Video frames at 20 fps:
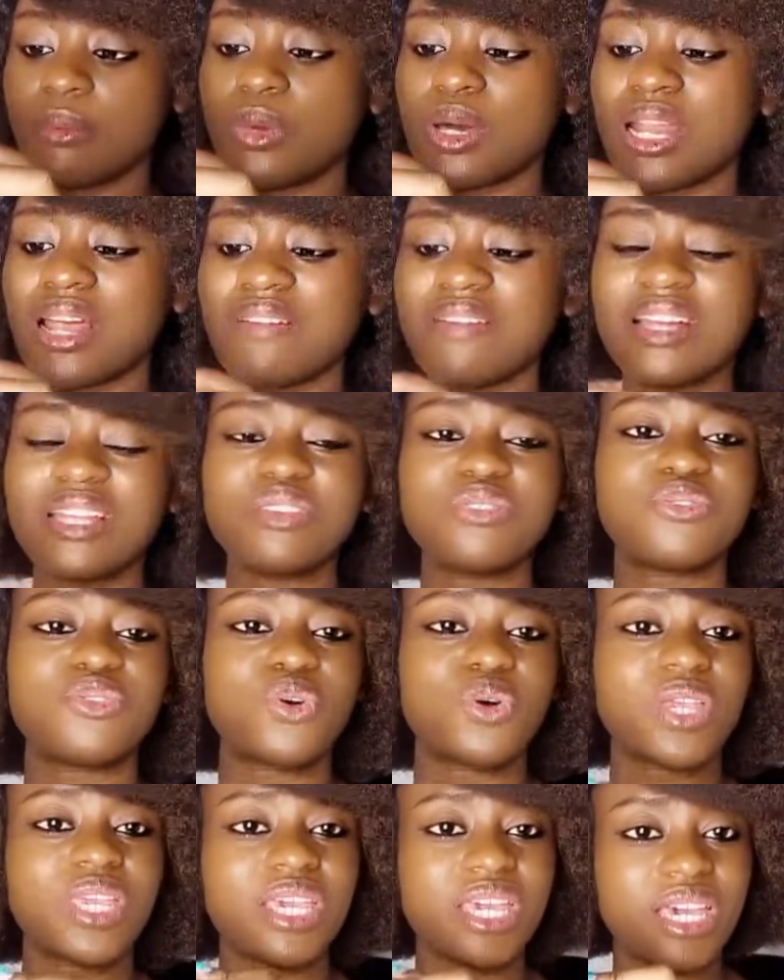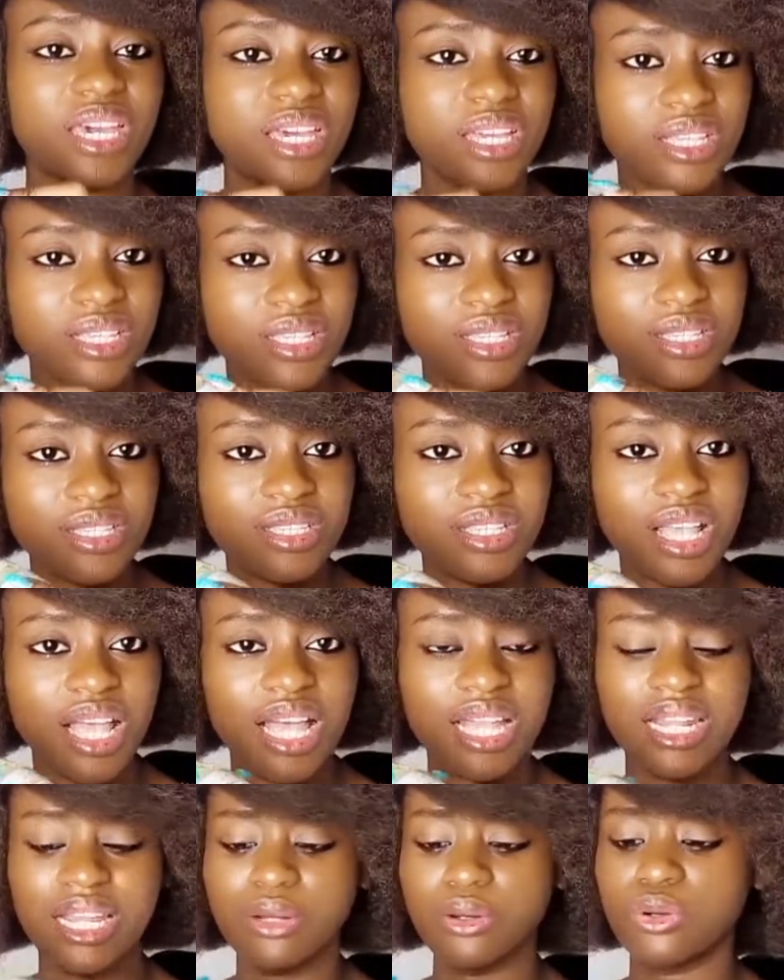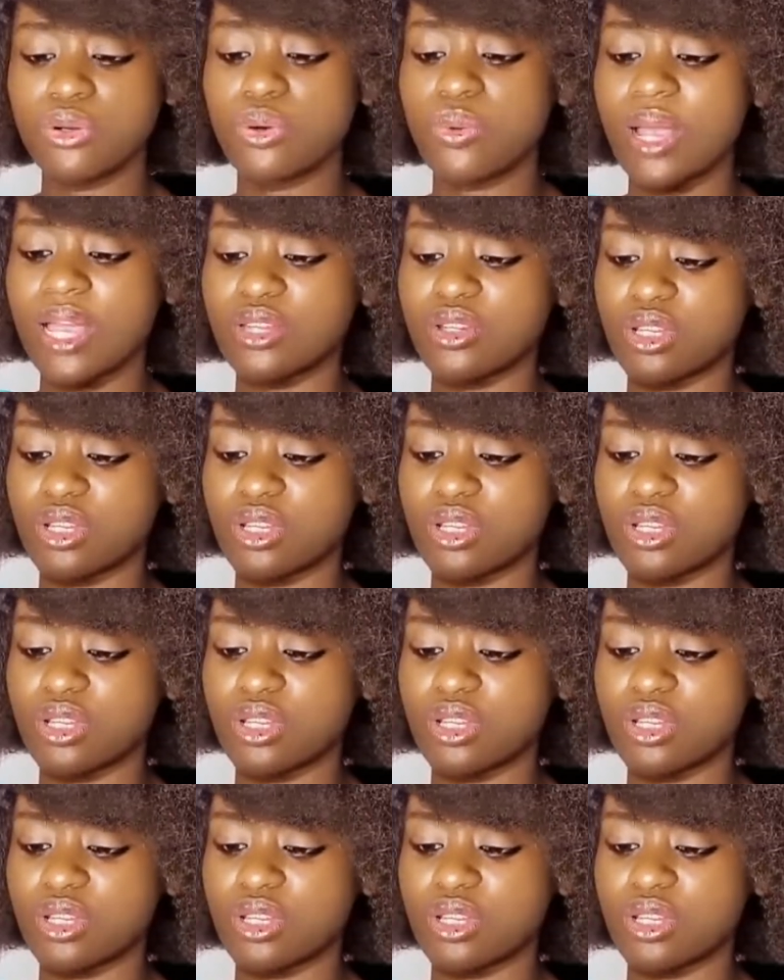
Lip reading: but I've had it for years, and I don't know why.